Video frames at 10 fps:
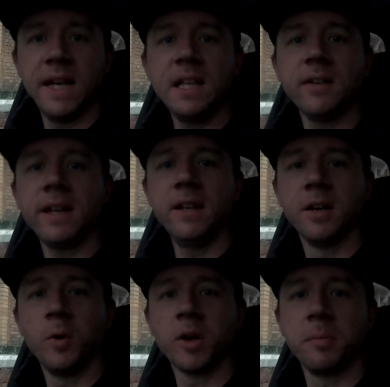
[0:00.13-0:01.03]
Hello again,
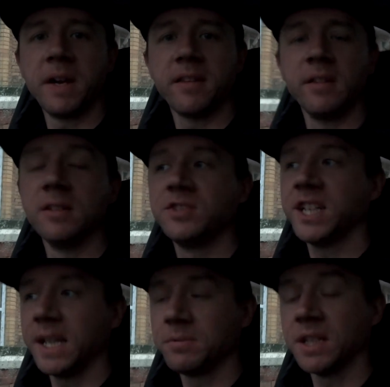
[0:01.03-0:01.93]
welcome back to the Unloved
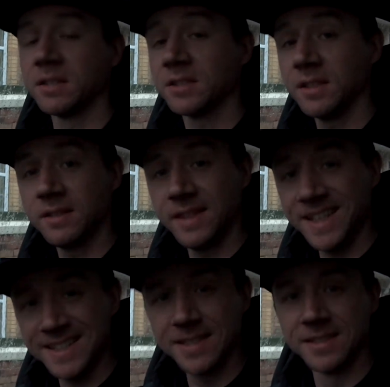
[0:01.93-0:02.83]
JDM channel. So
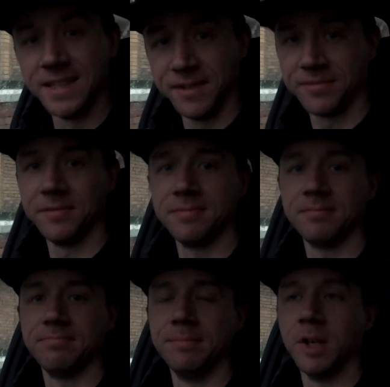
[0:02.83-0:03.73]
this is a different
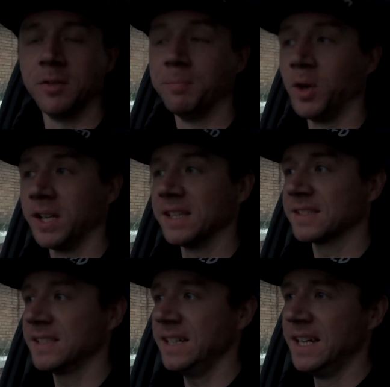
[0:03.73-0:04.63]
morning,
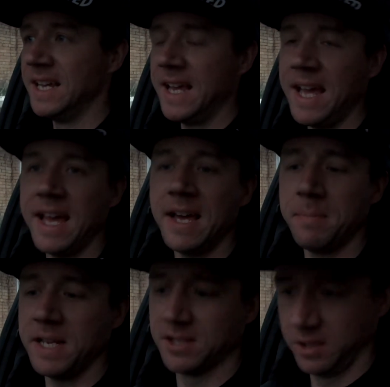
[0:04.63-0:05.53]
let's say.
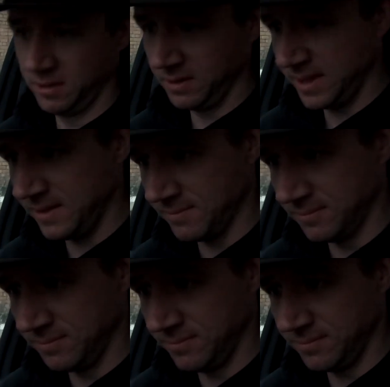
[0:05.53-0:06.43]
It's currently
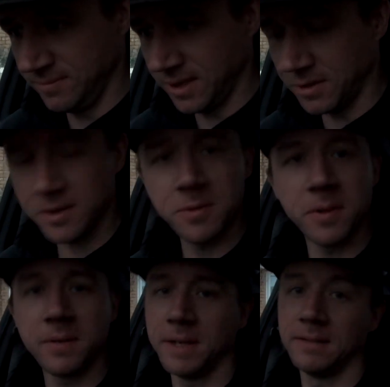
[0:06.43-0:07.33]
not
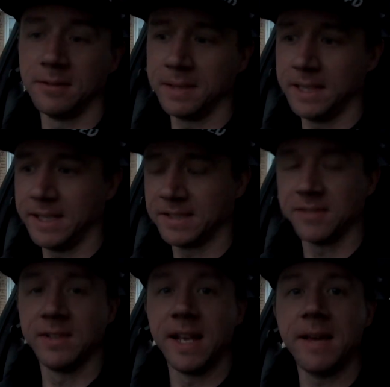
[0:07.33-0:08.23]
near
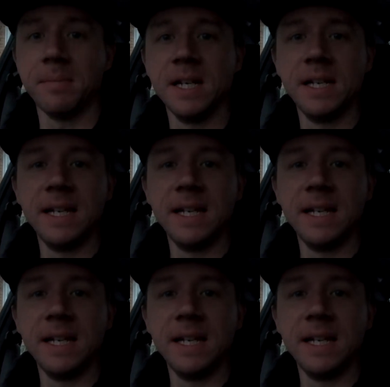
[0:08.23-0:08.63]
7 AM,